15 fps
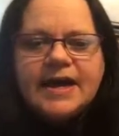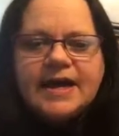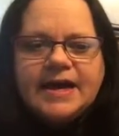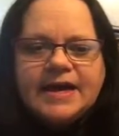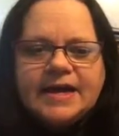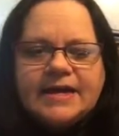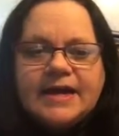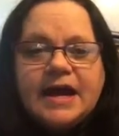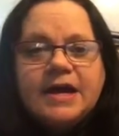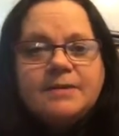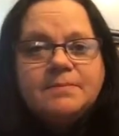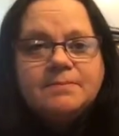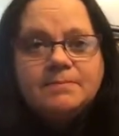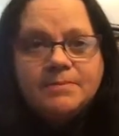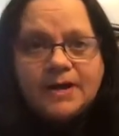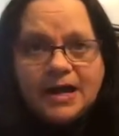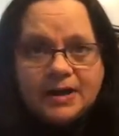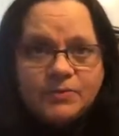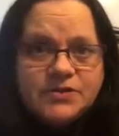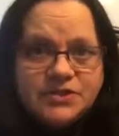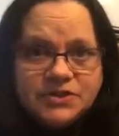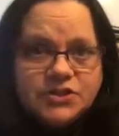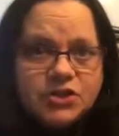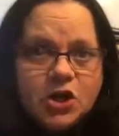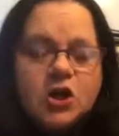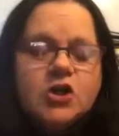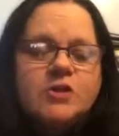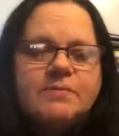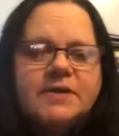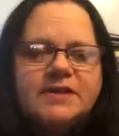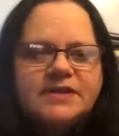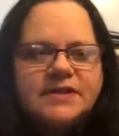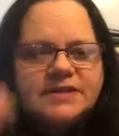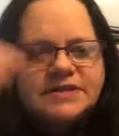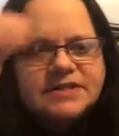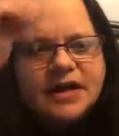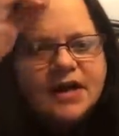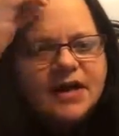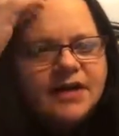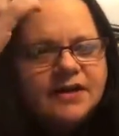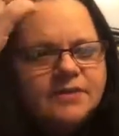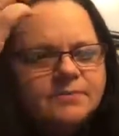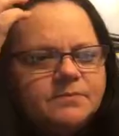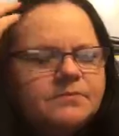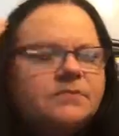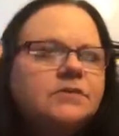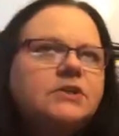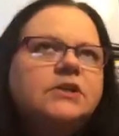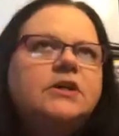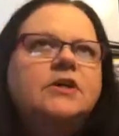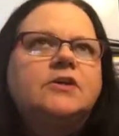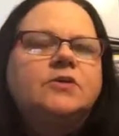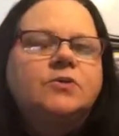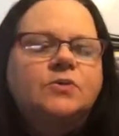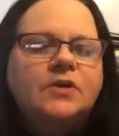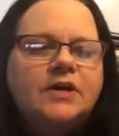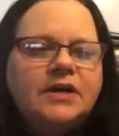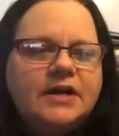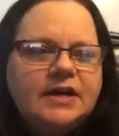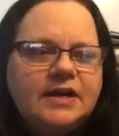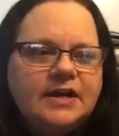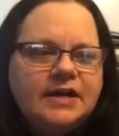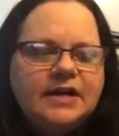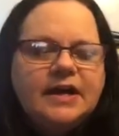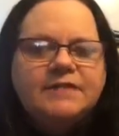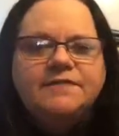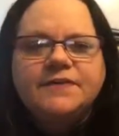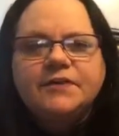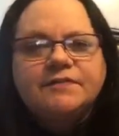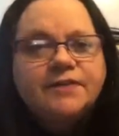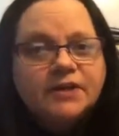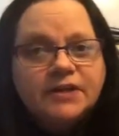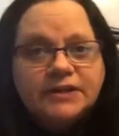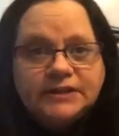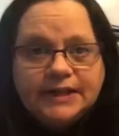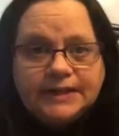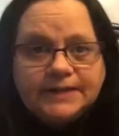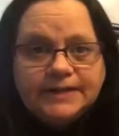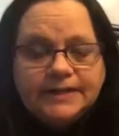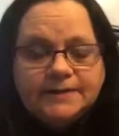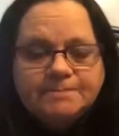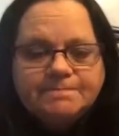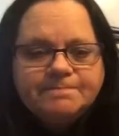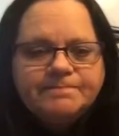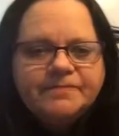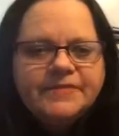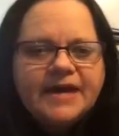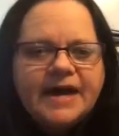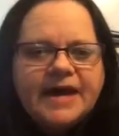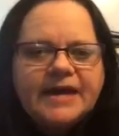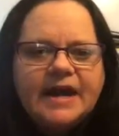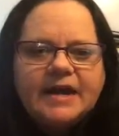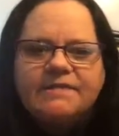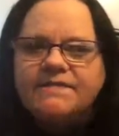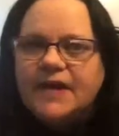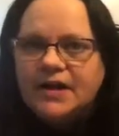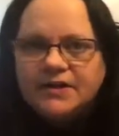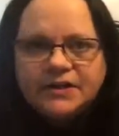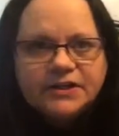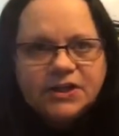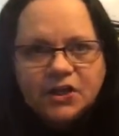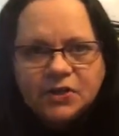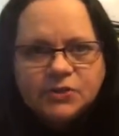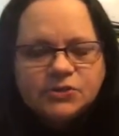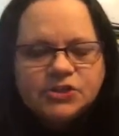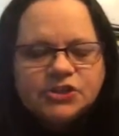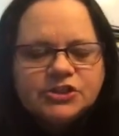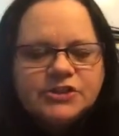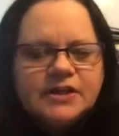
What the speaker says: And I was determined this time, and I feel very lucky that I found a coach